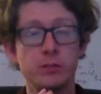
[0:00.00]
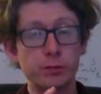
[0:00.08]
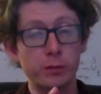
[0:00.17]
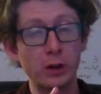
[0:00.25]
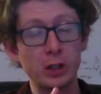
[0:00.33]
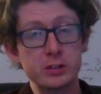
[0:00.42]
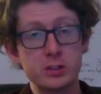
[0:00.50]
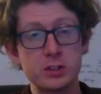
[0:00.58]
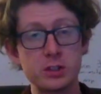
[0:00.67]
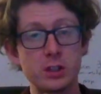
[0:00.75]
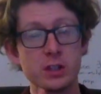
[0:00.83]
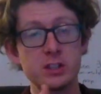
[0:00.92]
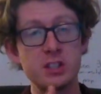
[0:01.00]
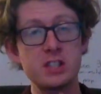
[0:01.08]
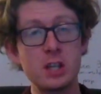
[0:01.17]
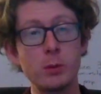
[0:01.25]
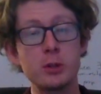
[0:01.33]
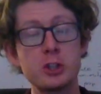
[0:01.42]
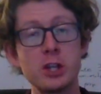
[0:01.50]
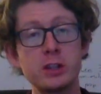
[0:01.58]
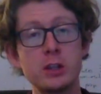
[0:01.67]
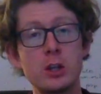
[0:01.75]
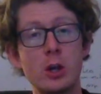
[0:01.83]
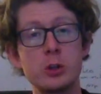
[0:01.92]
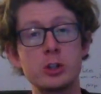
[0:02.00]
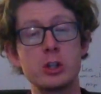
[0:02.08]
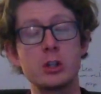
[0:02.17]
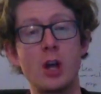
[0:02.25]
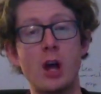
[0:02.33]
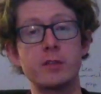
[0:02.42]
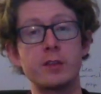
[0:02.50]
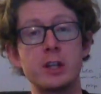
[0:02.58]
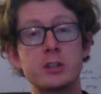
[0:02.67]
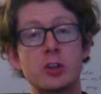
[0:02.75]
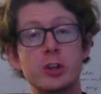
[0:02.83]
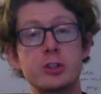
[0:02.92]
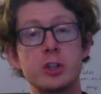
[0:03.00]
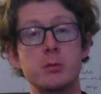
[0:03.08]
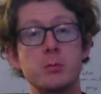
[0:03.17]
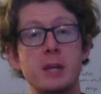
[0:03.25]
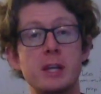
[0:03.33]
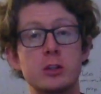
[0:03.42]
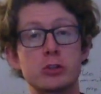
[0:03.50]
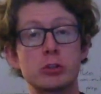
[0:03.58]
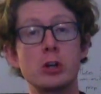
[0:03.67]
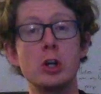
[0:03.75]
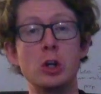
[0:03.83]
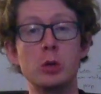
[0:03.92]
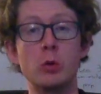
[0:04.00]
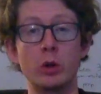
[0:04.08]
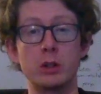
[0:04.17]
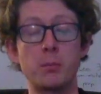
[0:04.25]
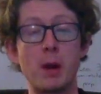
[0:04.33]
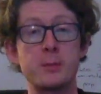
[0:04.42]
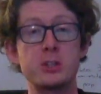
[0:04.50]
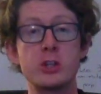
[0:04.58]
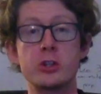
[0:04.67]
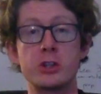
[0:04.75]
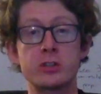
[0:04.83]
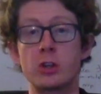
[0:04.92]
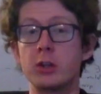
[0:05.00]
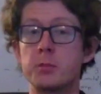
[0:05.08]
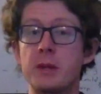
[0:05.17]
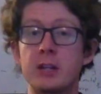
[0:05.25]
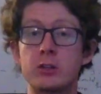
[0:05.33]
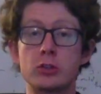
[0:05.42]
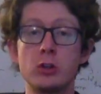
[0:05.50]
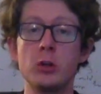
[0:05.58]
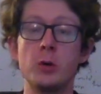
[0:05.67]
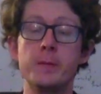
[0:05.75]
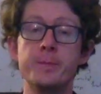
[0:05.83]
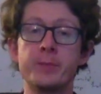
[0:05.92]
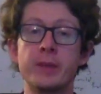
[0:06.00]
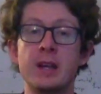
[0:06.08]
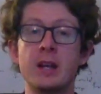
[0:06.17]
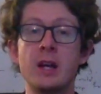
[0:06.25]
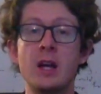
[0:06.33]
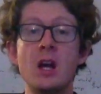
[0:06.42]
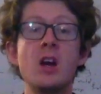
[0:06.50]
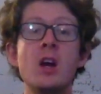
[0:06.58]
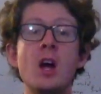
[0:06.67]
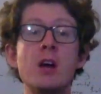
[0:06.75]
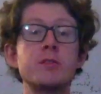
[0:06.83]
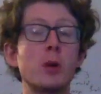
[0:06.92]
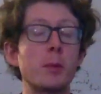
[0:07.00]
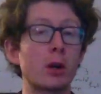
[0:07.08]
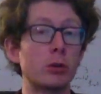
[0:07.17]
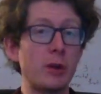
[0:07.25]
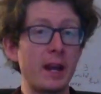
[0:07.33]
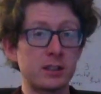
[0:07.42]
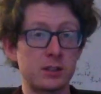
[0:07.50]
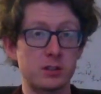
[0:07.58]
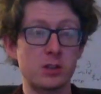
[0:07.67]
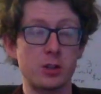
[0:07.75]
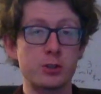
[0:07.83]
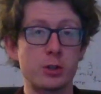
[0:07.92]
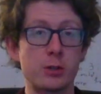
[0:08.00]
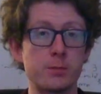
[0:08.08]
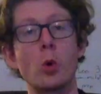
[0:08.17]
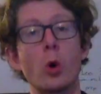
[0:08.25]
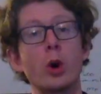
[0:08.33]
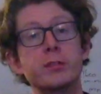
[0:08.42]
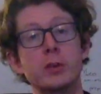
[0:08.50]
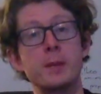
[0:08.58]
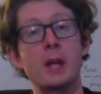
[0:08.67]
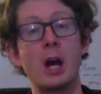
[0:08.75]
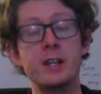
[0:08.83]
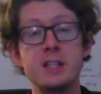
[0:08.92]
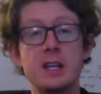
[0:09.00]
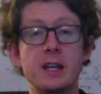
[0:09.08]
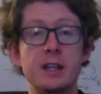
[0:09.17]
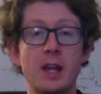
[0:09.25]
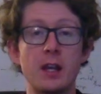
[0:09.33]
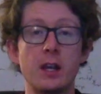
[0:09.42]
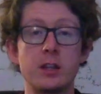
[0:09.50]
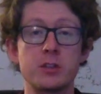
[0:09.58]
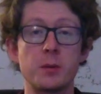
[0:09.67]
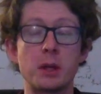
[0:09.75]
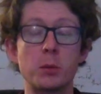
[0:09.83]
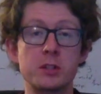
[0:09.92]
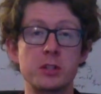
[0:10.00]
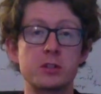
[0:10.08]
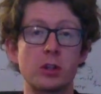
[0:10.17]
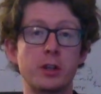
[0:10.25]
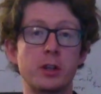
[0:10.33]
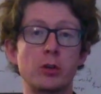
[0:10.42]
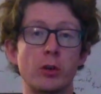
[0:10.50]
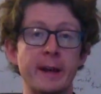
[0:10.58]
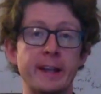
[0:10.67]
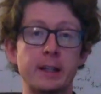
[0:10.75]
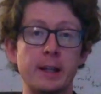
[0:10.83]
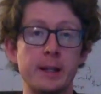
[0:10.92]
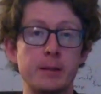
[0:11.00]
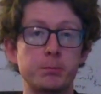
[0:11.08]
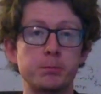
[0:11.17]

first distinguishing the notion of an assertion being true or the proposition asserted being true from a correct assertion or from the idea that something was asserted correctly.